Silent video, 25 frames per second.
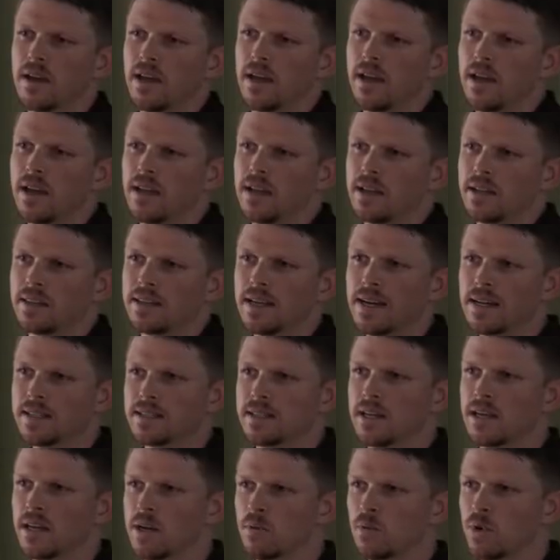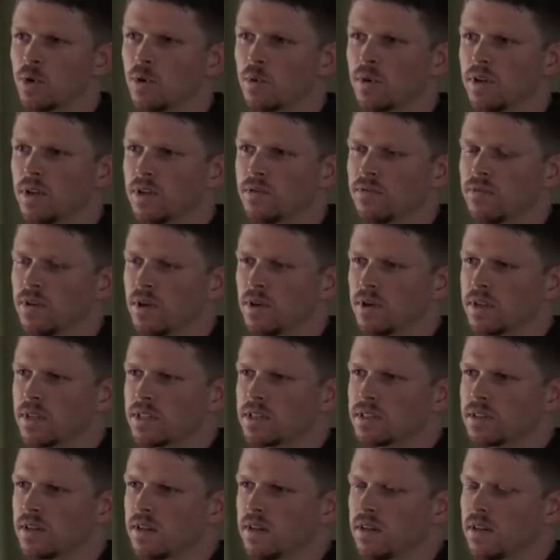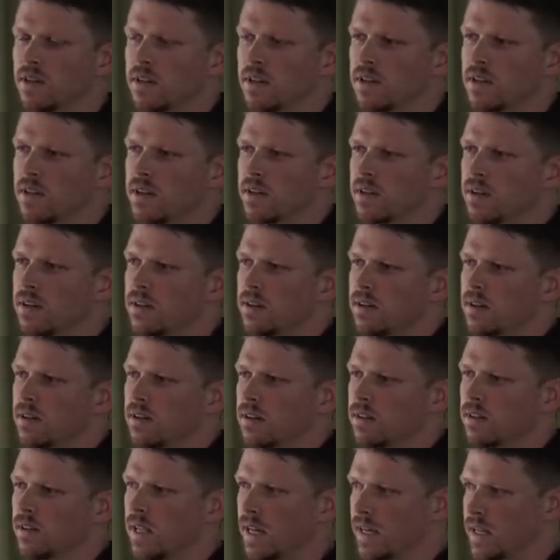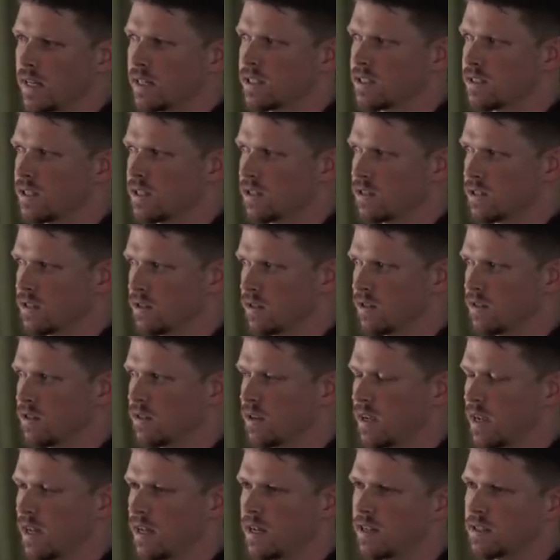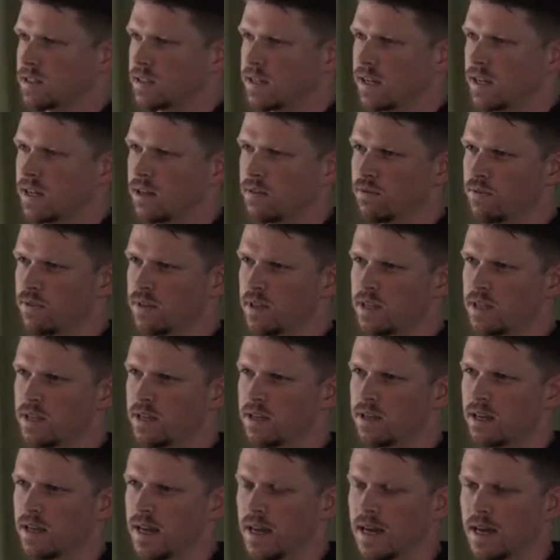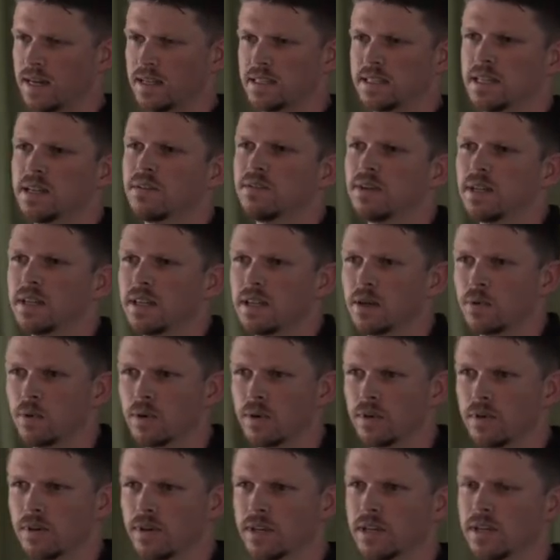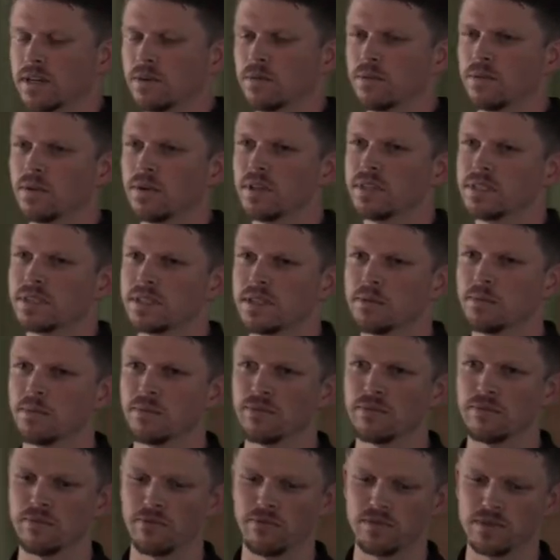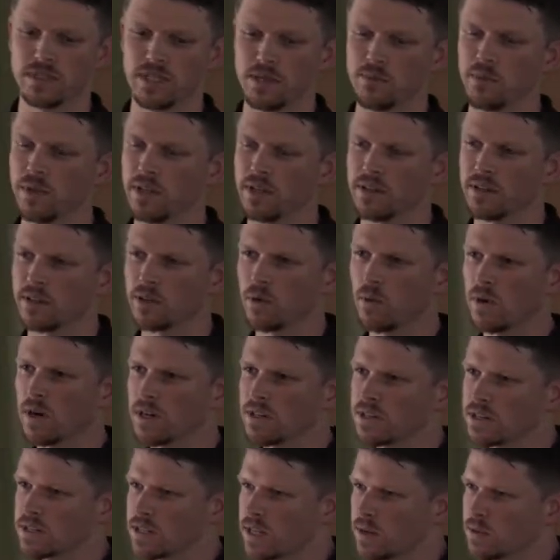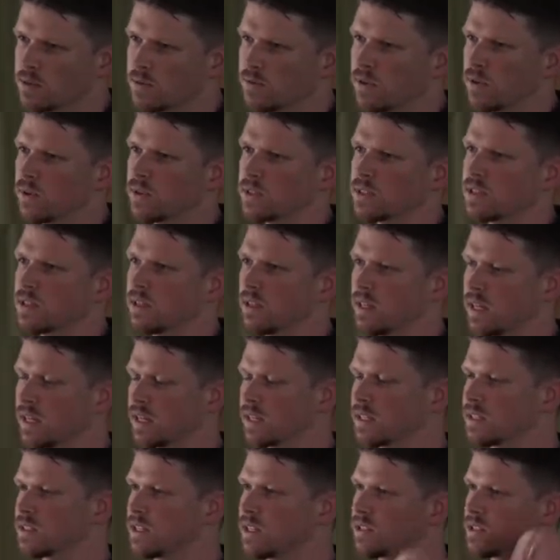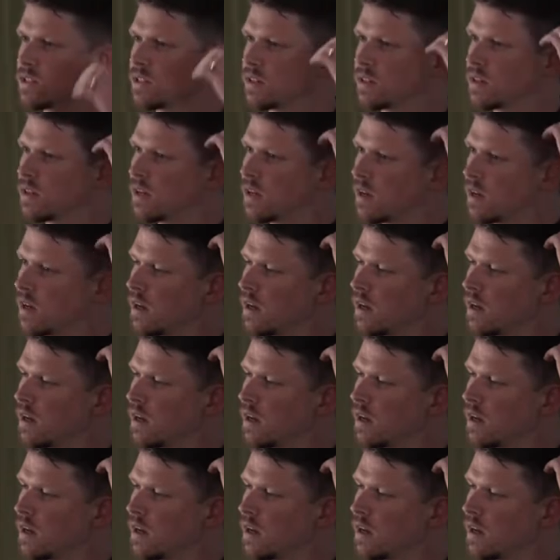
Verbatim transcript: and at that time we were really focused on leg extension as kind of the activity that we were looking at. We were really stimulating the quadriceps, focused on leg extension,